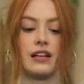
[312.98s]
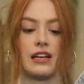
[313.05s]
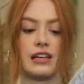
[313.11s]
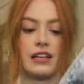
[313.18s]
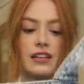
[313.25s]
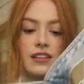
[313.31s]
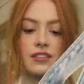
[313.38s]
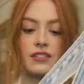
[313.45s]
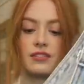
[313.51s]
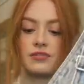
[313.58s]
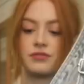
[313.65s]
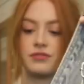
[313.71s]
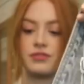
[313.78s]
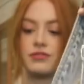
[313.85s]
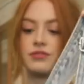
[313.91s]
like
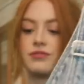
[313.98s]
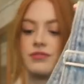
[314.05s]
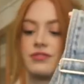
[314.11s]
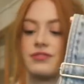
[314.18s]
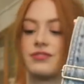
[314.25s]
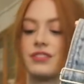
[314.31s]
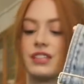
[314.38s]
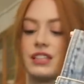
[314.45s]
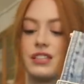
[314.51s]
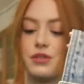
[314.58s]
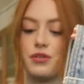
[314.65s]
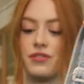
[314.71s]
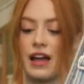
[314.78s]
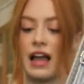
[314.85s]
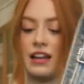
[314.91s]

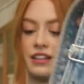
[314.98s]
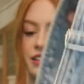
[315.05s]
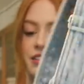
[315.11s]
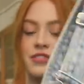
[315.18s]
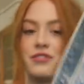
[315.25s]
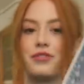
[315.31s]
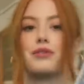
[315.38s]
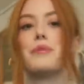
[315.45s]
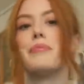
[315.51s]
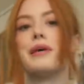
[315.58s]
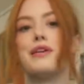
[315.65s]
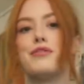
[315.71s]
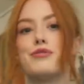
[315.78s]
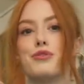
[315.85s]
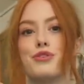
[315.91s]
sort of elegant for a
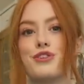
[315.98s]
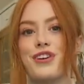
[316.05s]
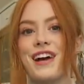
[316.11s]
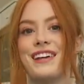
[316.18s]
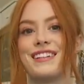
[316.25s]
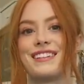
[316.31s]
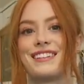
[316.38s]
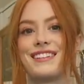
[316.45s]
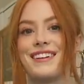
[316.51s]
pinafore dress.